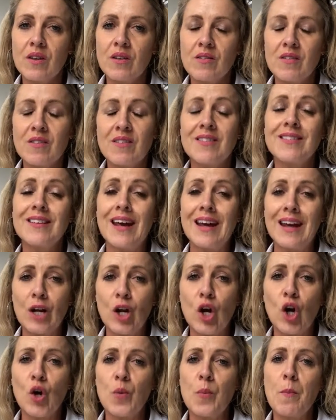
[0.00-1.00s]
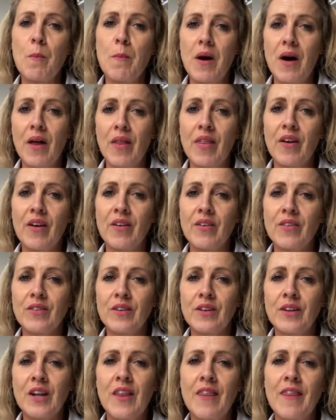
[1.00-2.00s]
stay-at-home mothers
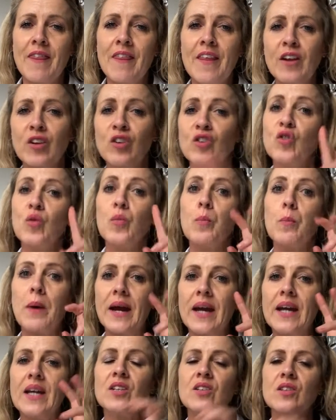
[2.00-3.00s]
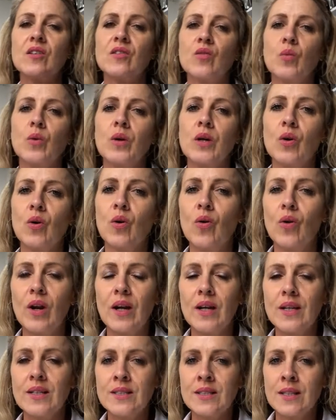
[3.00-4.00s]
and the debate, as we call
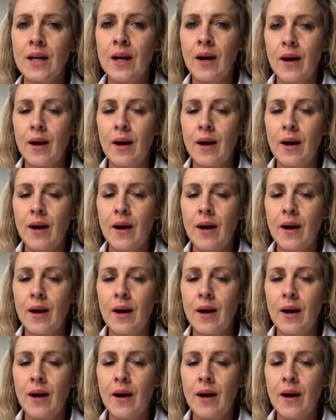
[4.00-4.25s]
it,